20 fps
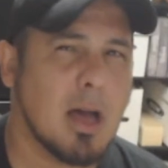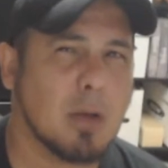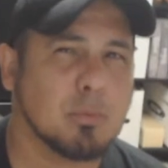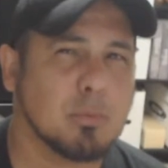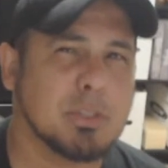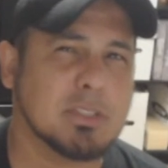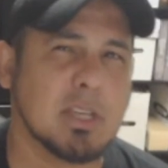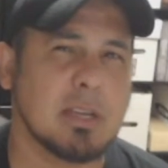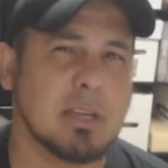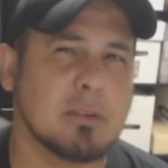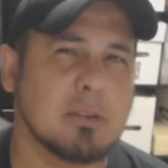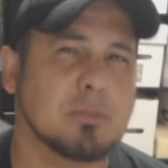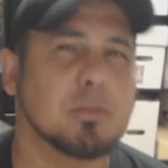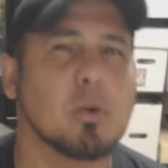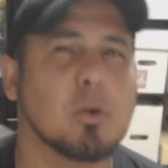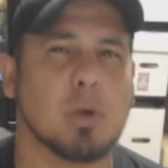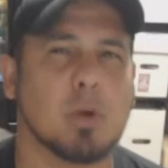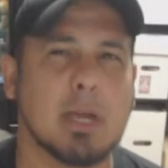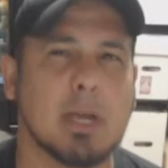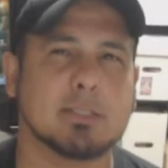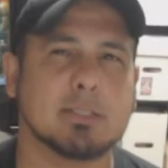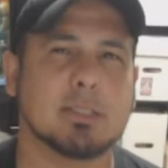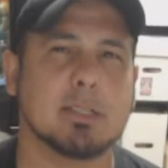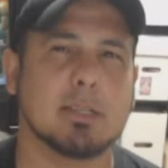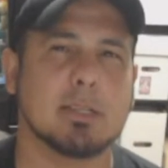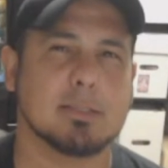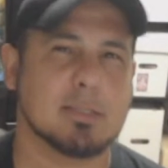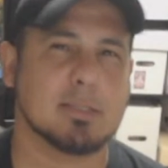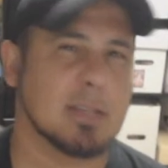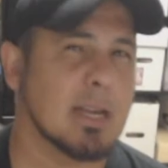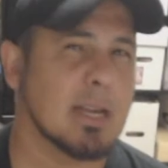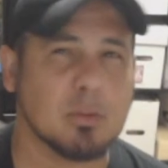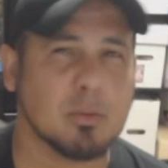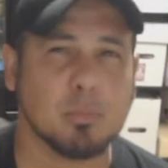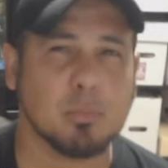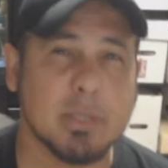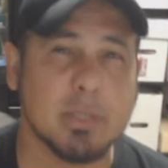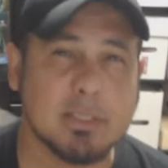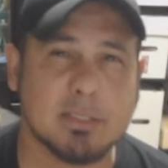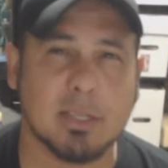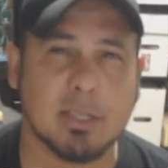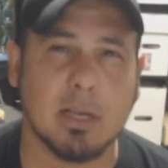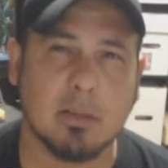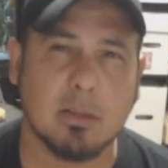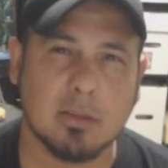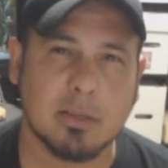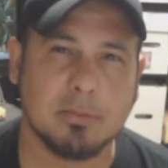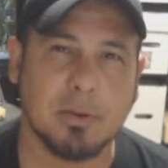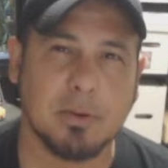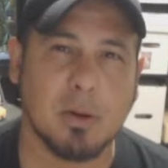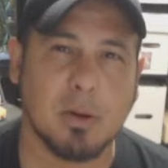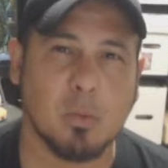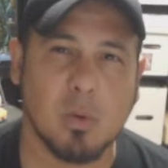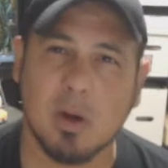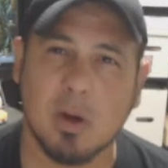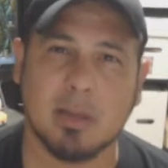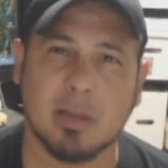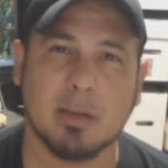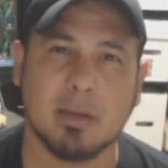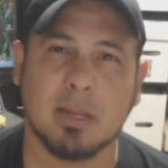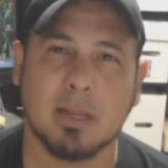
retain full rights to this, and I can resell it if I want.